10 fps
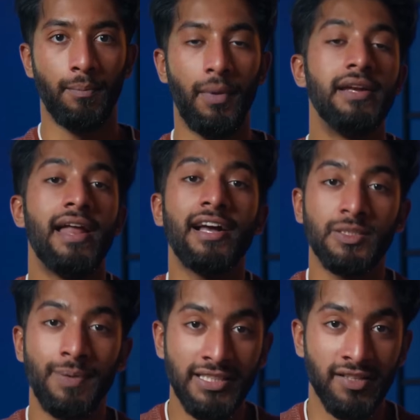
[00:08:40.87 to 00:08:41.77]
My
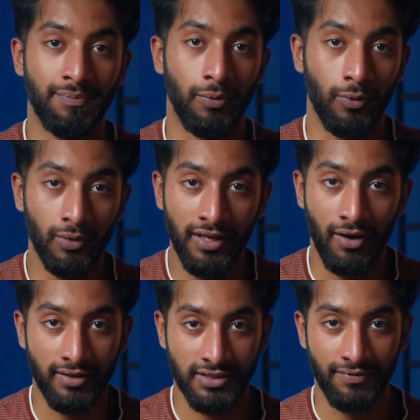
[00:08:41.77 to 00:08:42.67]
next piece of brutally honest